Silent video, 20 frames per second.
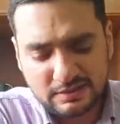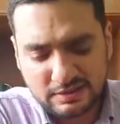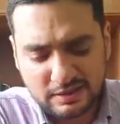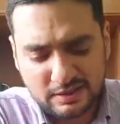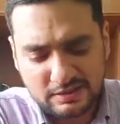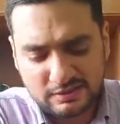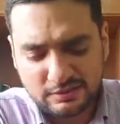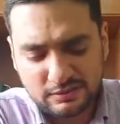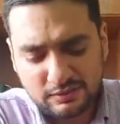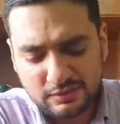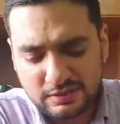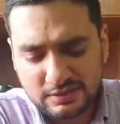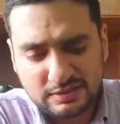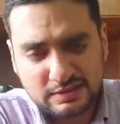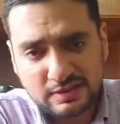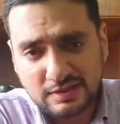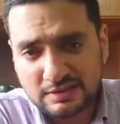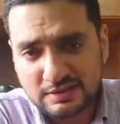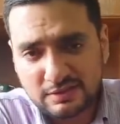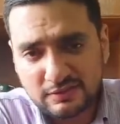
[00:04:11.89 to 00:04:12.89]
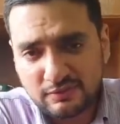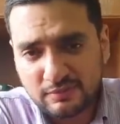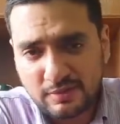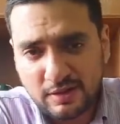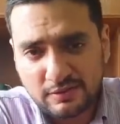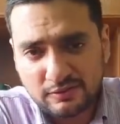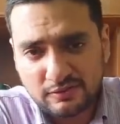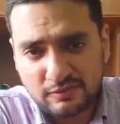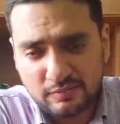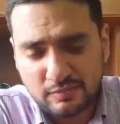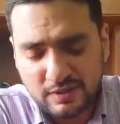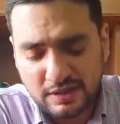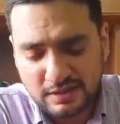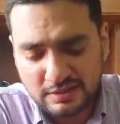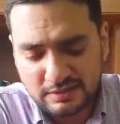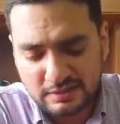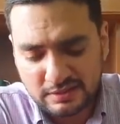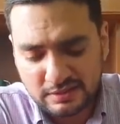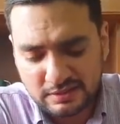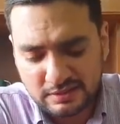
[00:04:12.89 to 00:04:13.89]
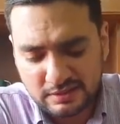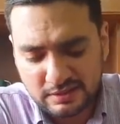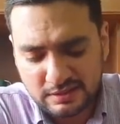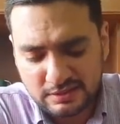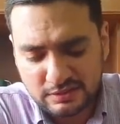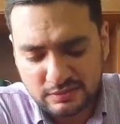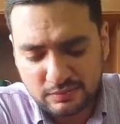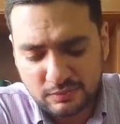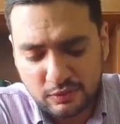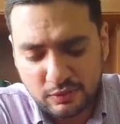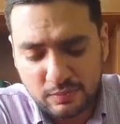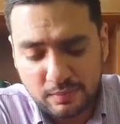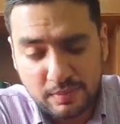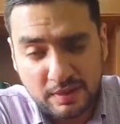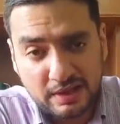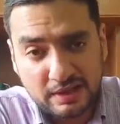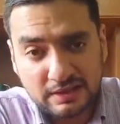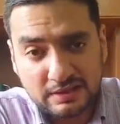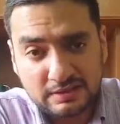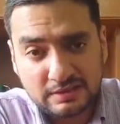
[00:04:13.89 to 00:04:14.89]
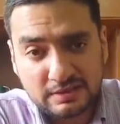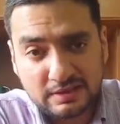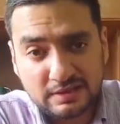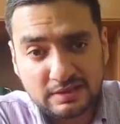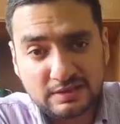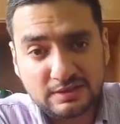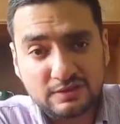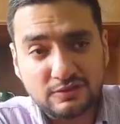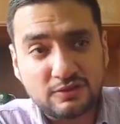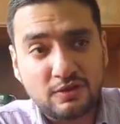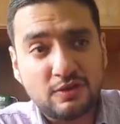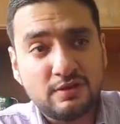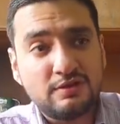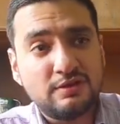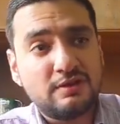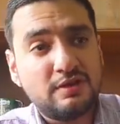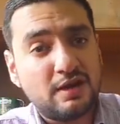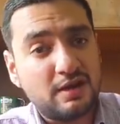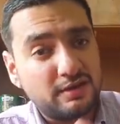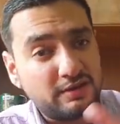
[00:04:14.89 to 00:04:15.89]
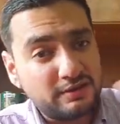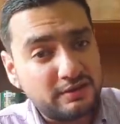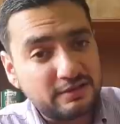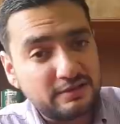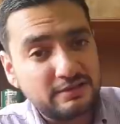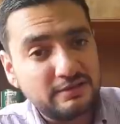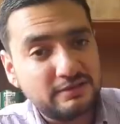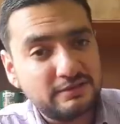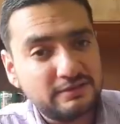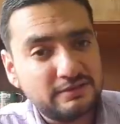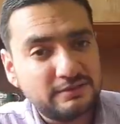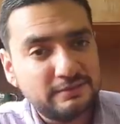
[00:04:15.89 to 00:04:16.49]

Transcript: There is no excessive amount of bass in it. It's more balanced. It's not colored,